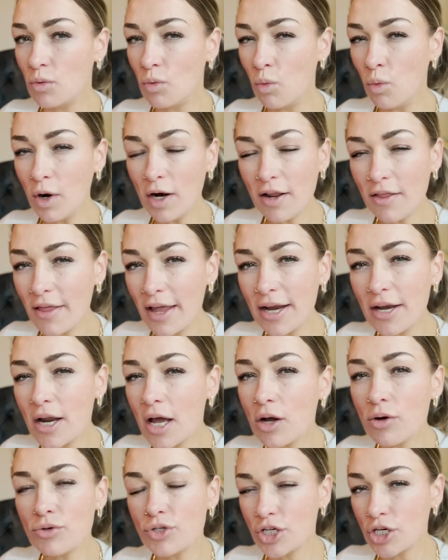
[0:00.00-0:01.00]
What do they
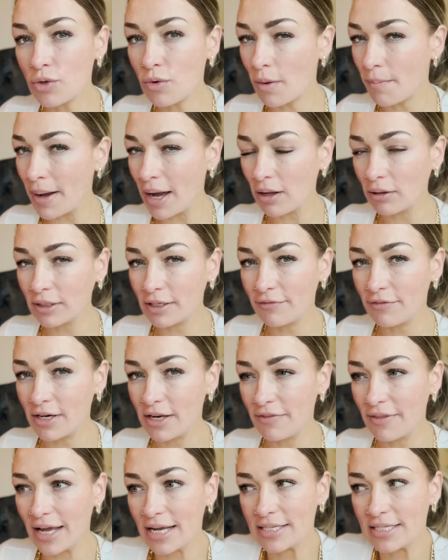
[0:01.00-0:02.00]
know, too, about living
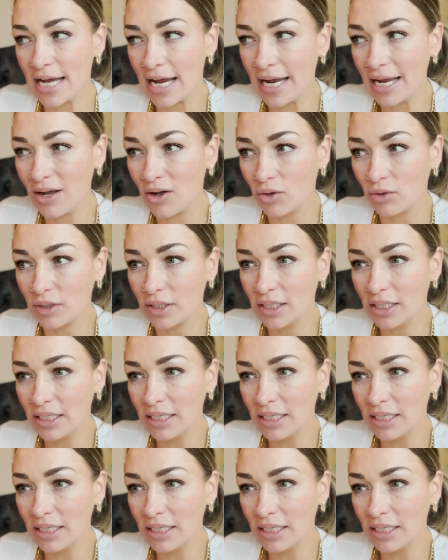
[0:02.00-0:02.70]
in that town?